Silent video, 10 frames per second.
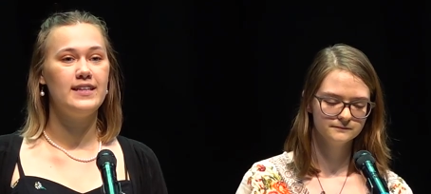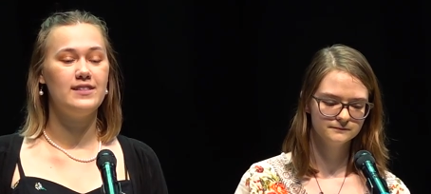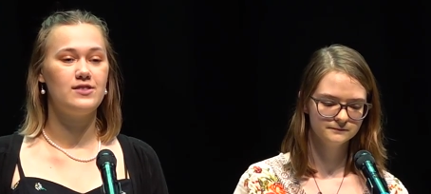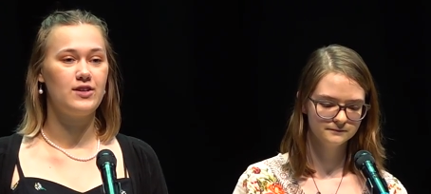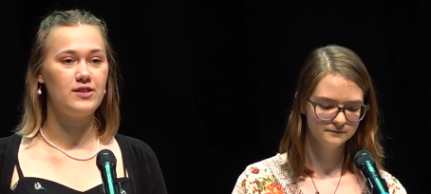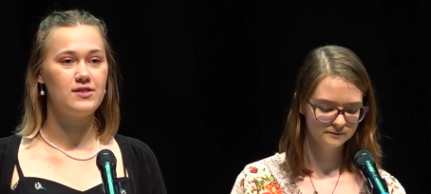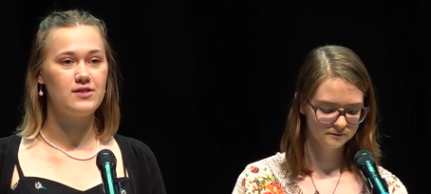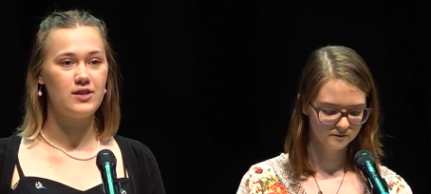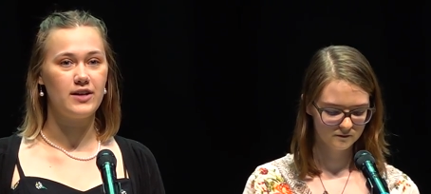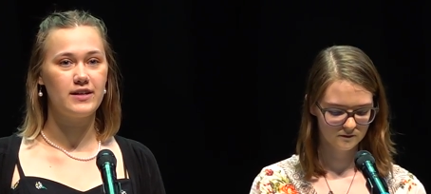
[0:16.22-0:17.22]
Speaker 1: it starts
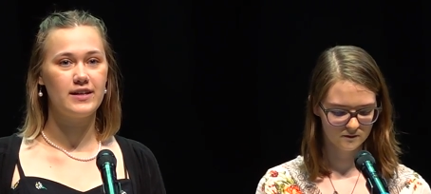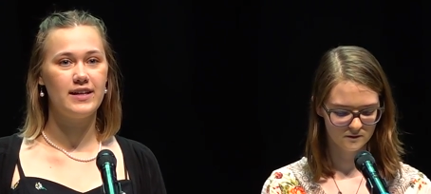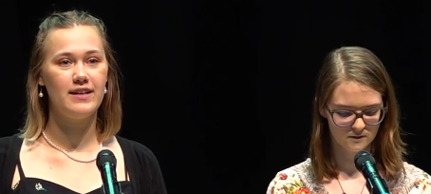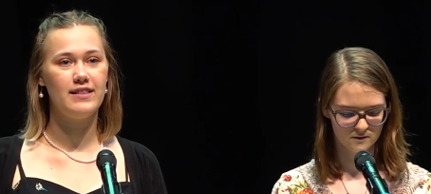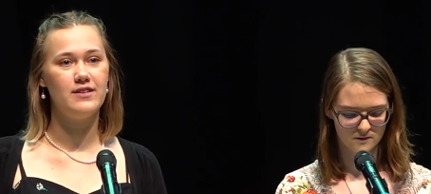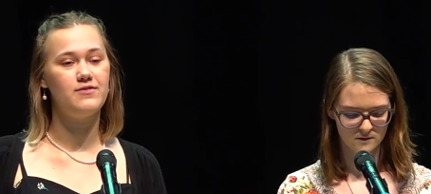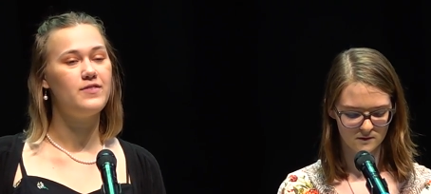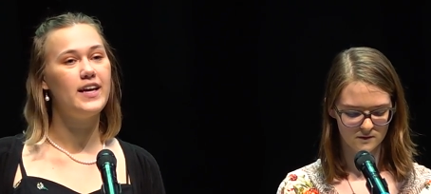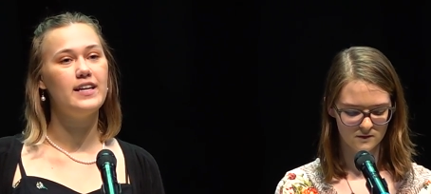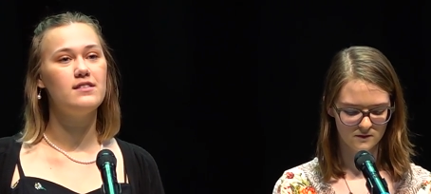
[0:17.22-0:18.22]
dark, then
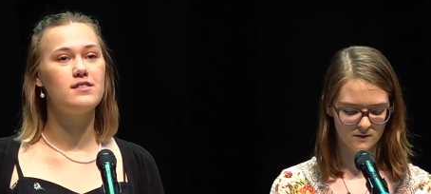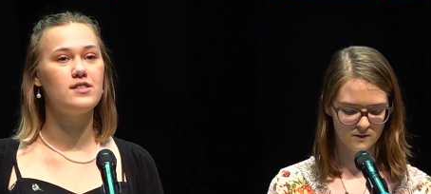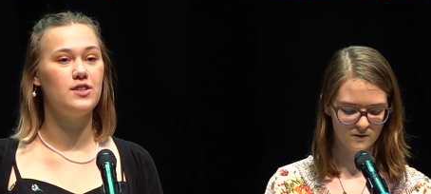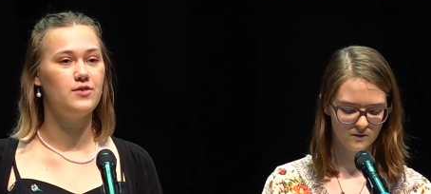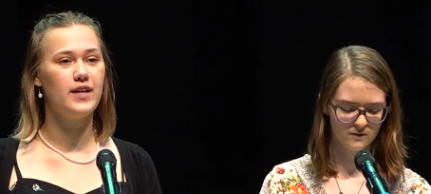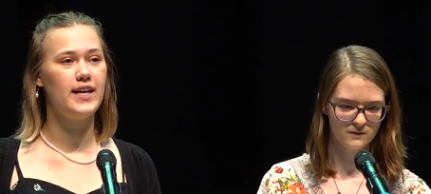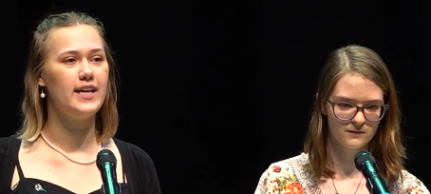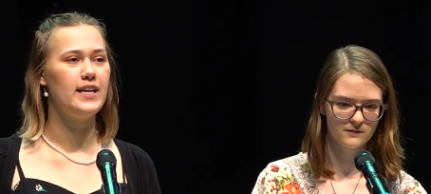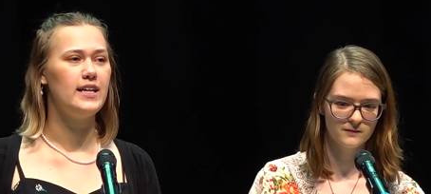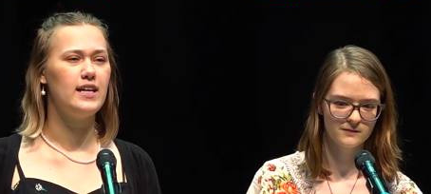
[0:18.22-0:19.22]
fades to
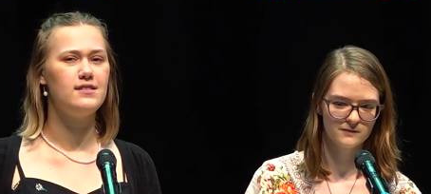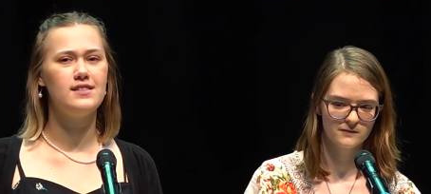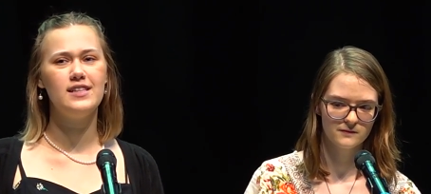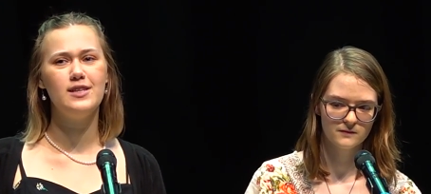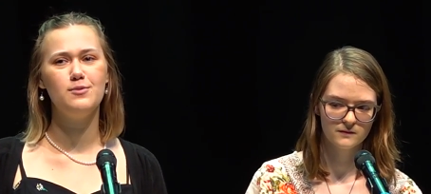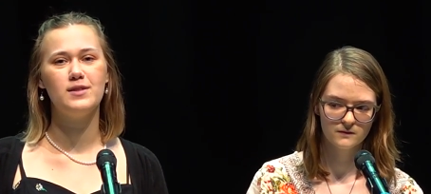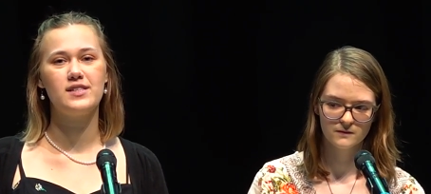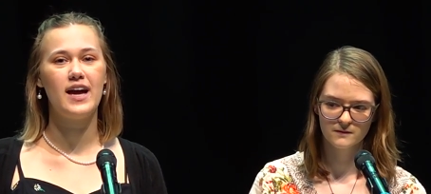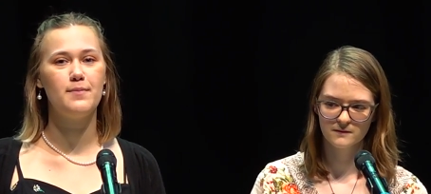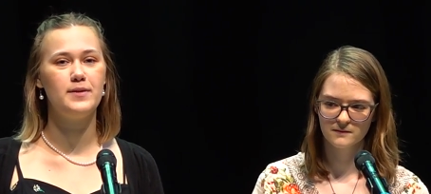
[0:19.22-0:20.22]
gray, and I see
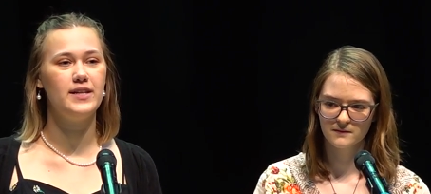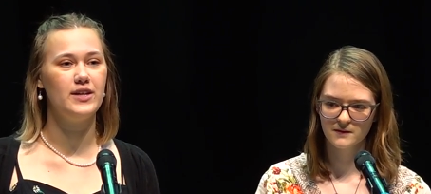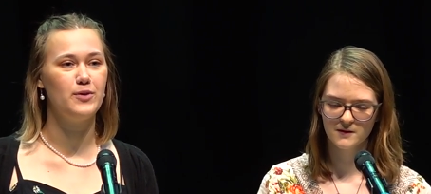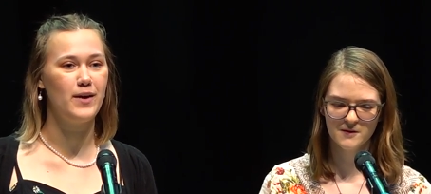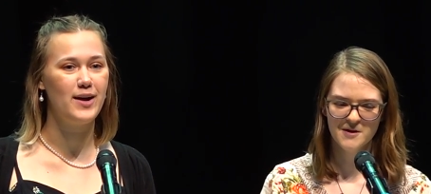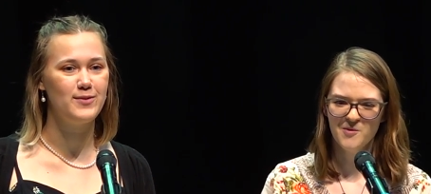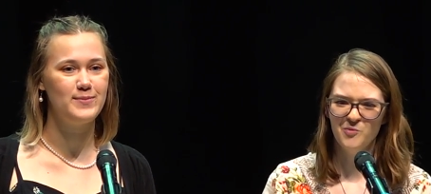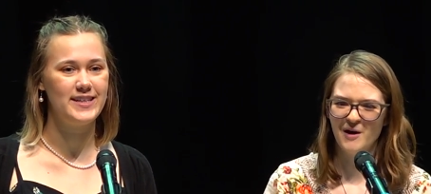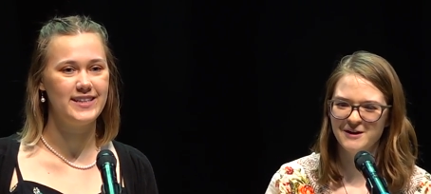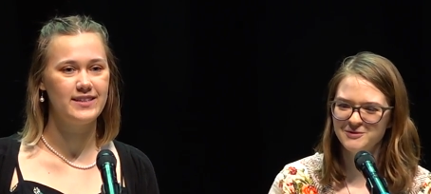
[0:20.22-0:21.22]
what's happening around
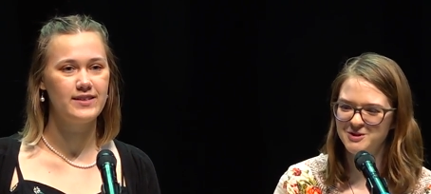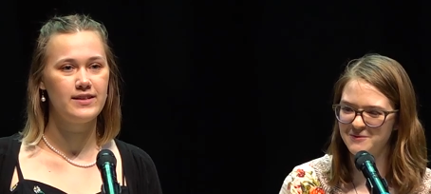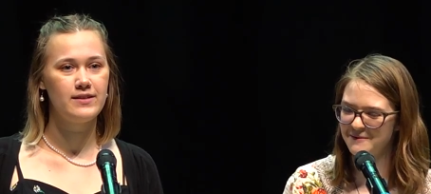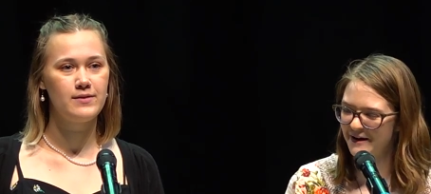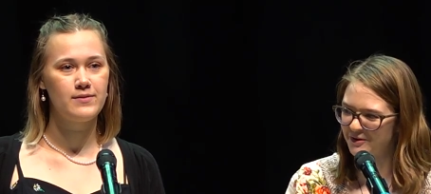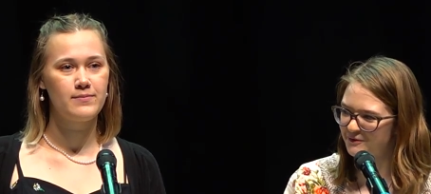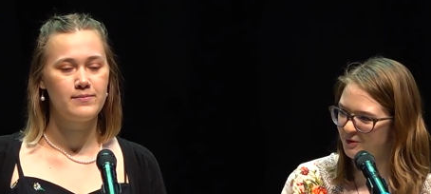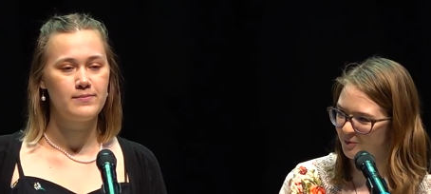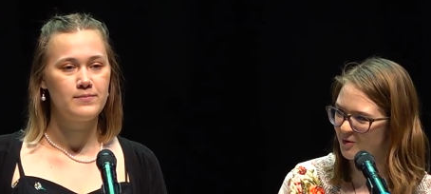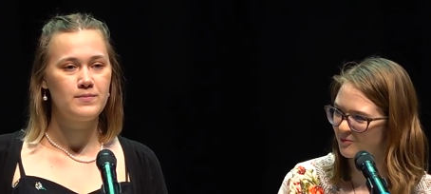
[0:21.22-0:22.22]
Speaker 2: me. Why don't you come out of
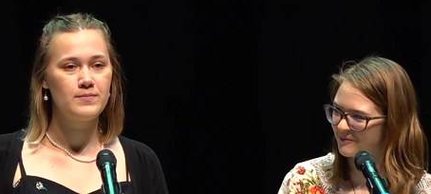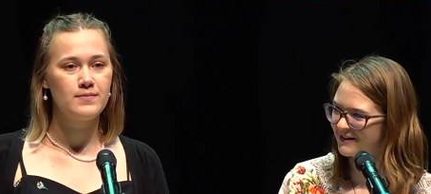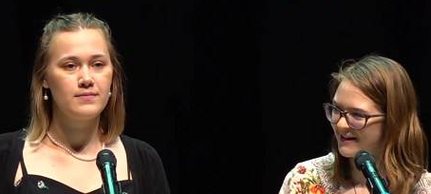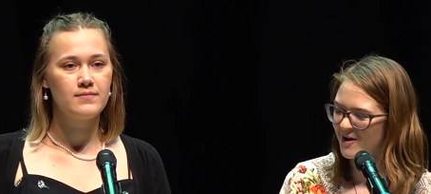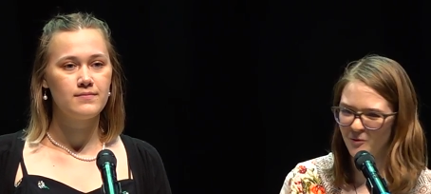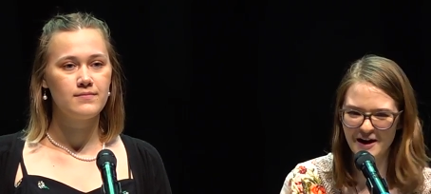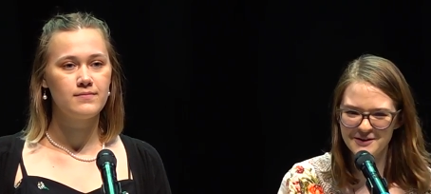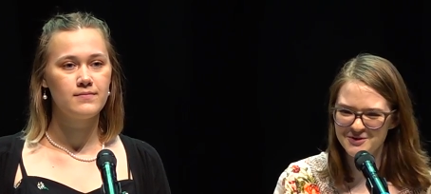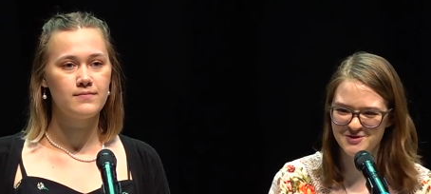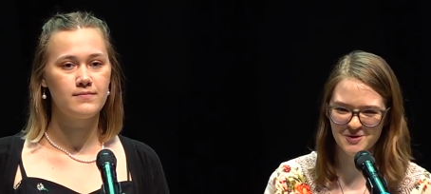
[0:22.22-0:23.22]
your room? Why
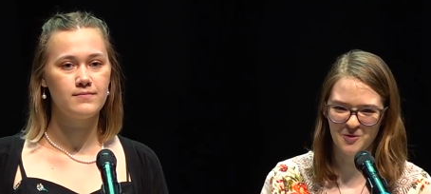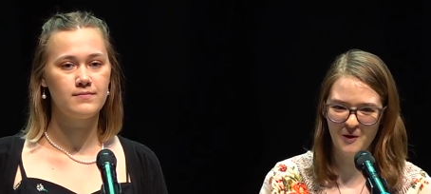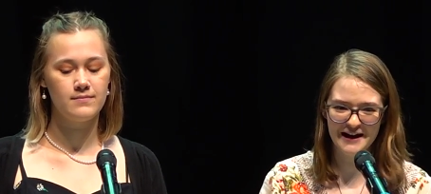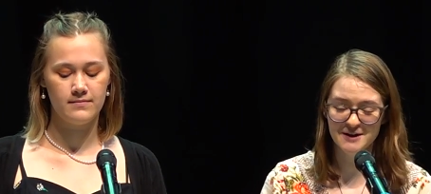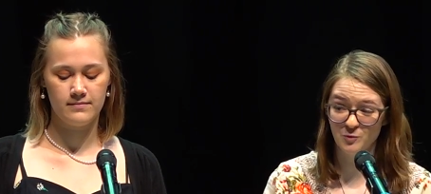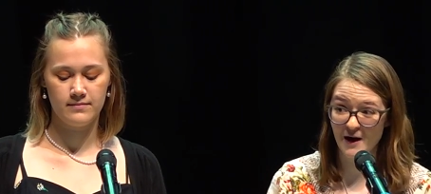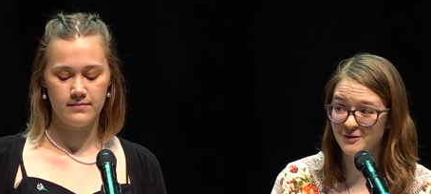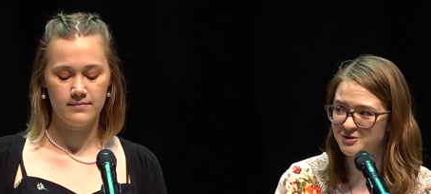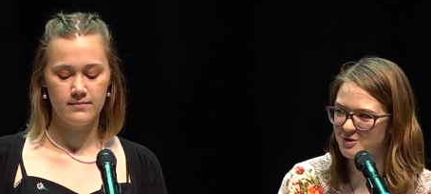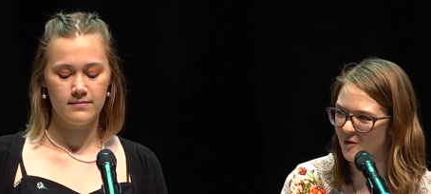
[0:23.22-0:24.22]
are you so quiet? Why
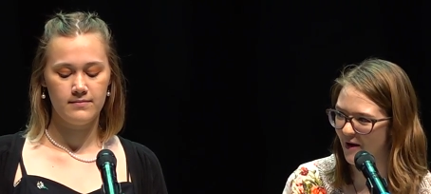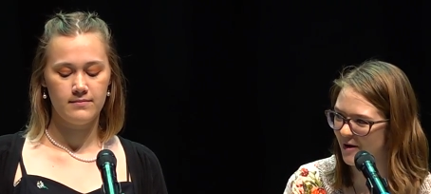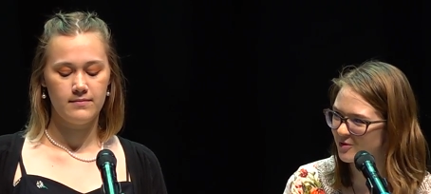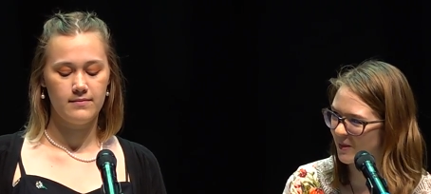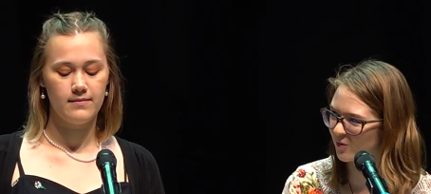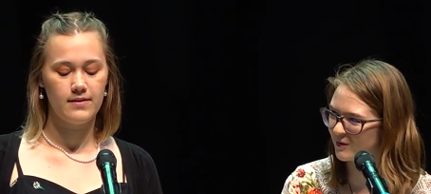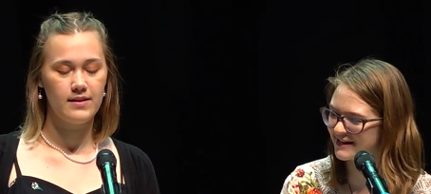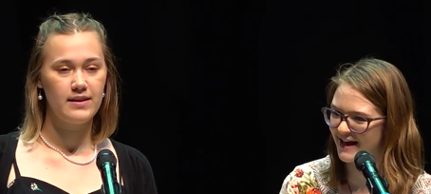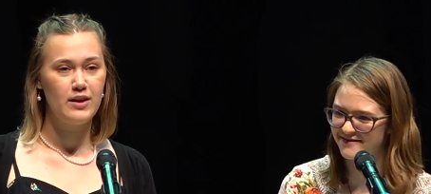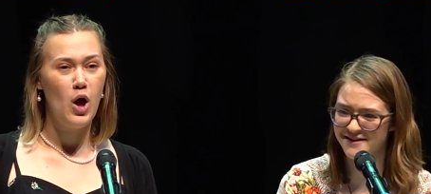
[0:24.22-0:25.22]
don't you go out on the
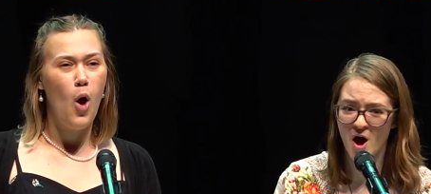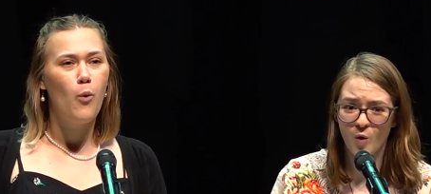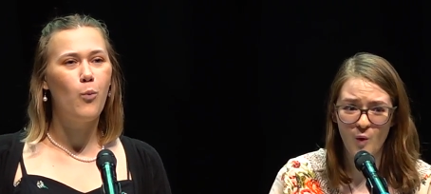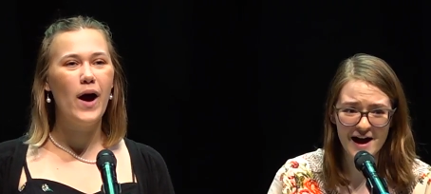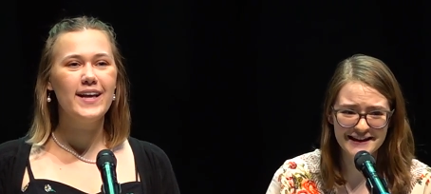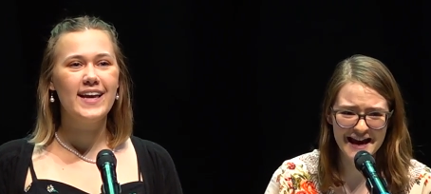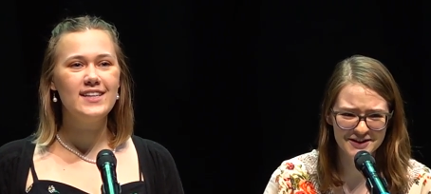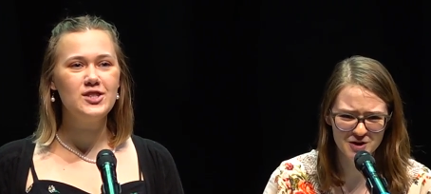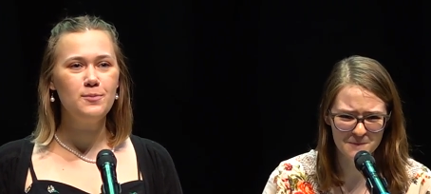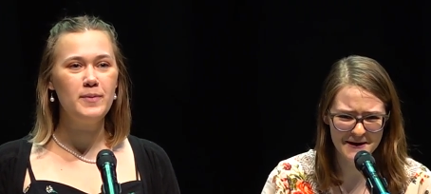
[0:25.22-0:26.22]
weekends?
Speaker 1: Why
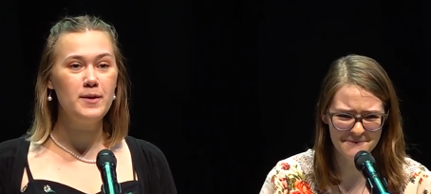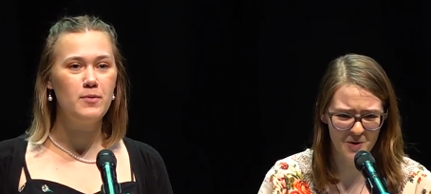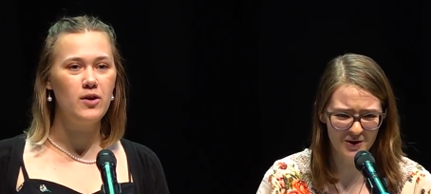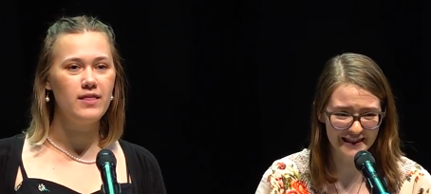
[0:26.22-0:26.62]
can't you be more